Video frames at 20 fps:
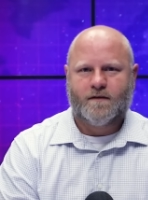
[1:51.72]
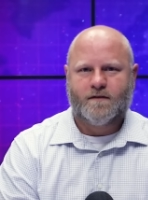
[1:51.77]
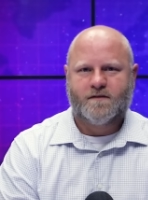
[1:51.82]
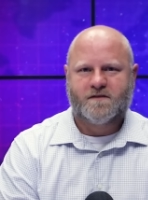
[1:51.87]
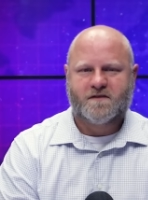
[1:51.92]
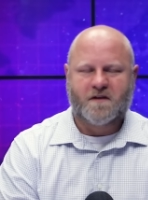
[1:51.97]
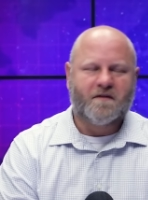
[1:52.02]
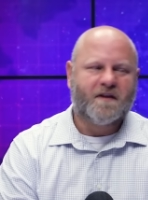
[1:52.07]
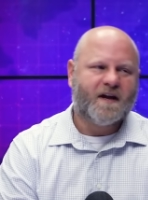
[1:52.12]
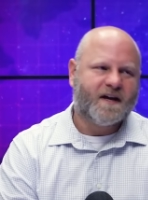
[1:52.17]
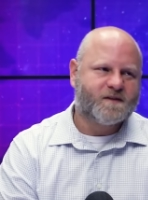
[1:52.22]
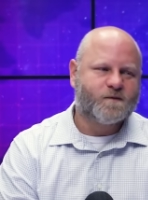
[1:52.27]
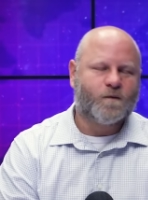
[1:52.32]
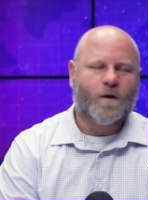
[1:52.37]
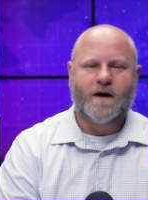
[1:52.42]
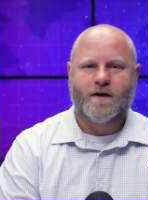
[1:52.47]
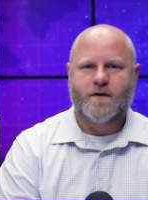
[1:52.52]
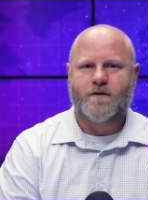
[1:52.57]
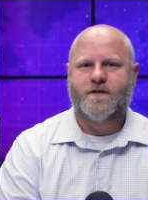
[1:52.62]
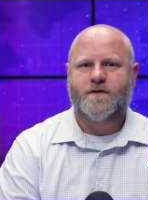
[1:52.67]
So that's
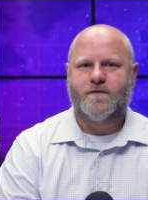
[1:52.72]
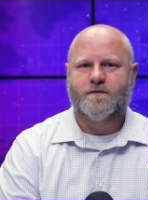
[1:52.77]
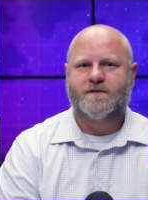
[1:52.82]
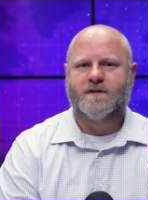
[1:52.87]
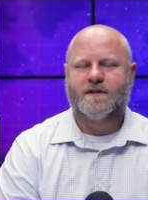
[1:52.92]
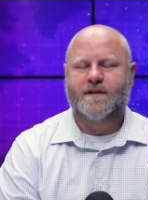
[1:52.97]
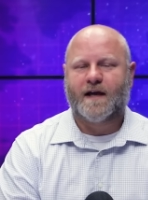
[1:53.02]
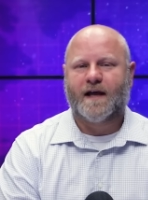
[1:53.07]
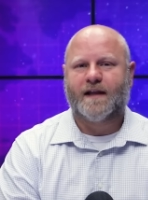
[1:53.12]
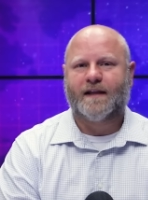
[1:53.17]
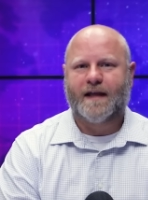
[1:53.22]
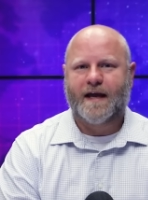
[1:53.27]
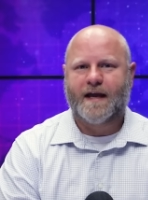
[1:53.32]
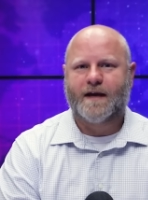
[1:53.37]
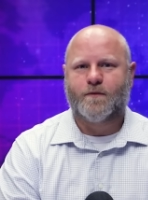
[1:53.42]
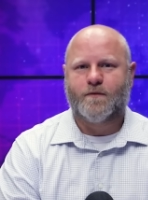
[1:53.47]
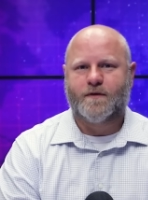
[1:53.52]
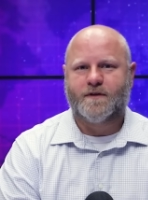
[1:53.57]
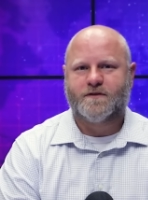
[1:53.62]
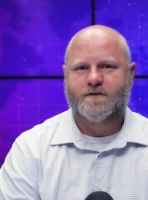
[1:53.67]
why you're using that
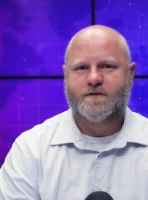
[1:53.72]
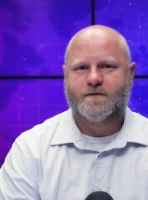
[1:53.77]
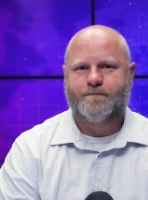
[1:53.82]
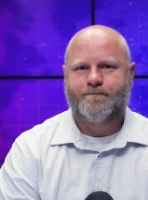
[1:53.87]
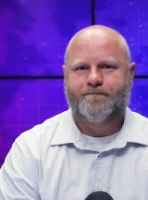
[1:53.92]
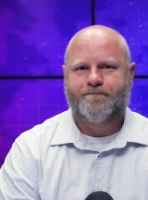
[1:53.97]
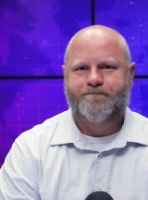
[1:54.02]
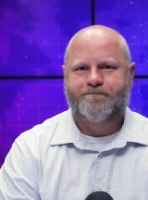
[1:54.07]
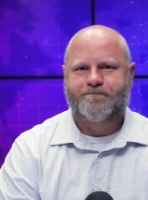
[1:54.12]
language.